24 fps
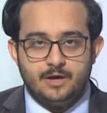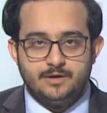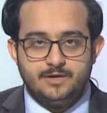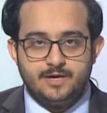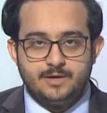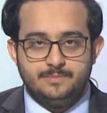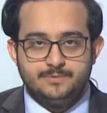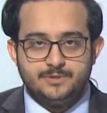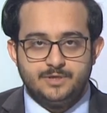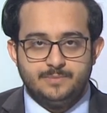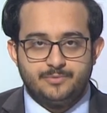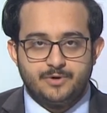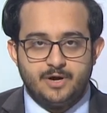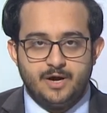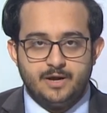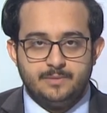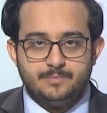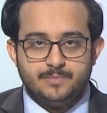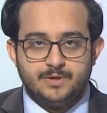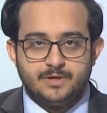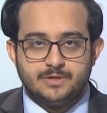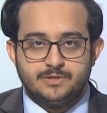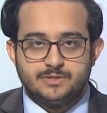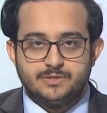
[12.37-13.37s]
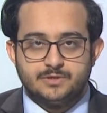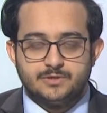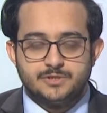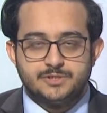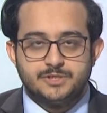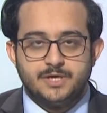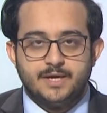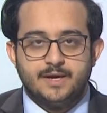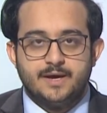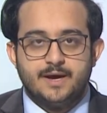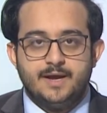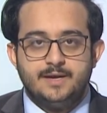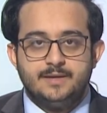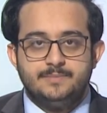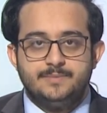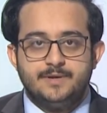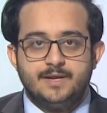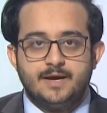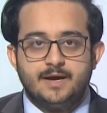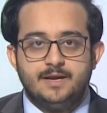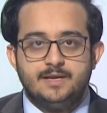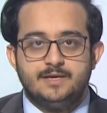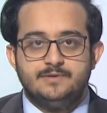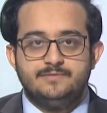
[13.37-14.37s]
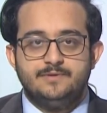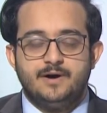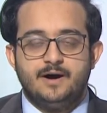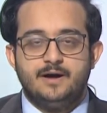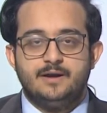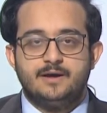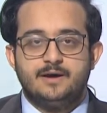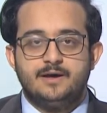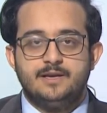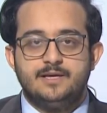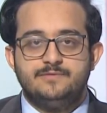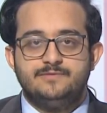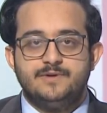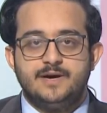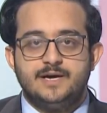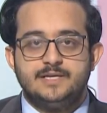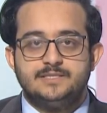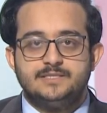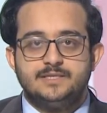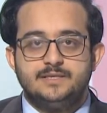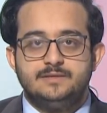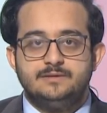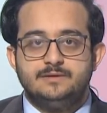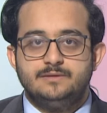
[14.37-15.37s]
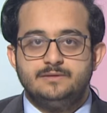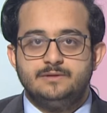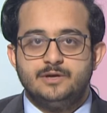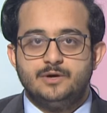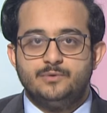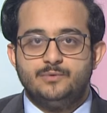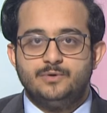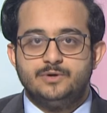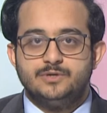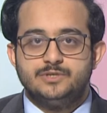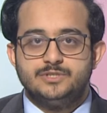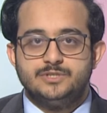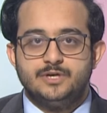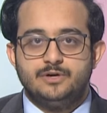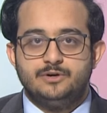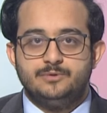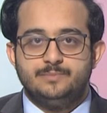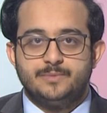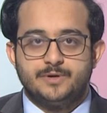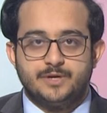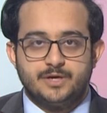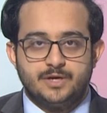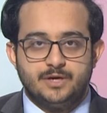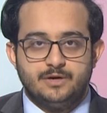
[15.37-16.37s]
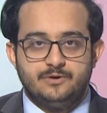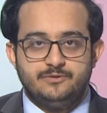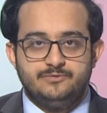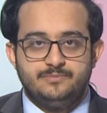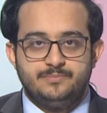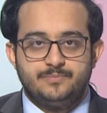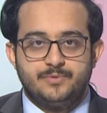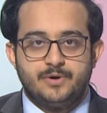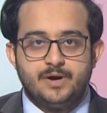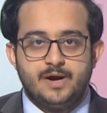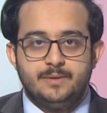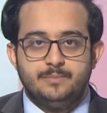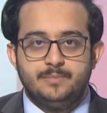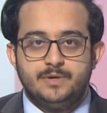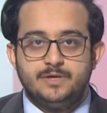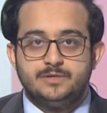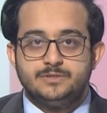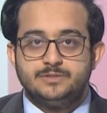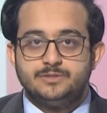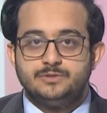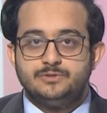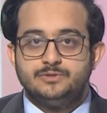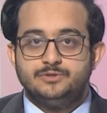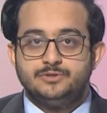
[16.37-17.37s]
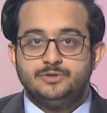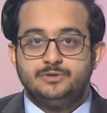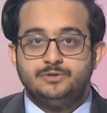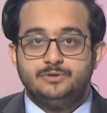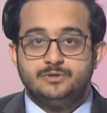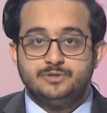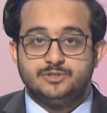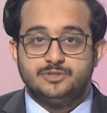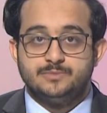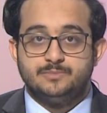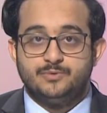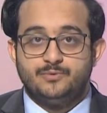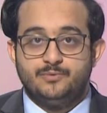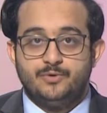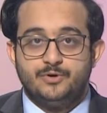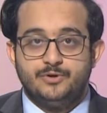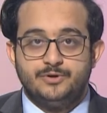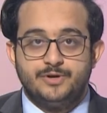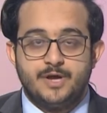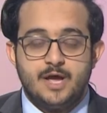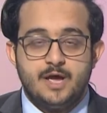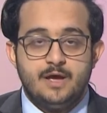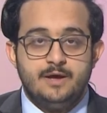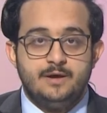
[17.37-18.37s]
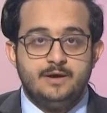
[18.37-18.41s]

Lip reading: Deputy Prime Minister Sheikh Ali bin Khalifa Al Khalifa attended the award ceremony of Prime Minister Journalism Award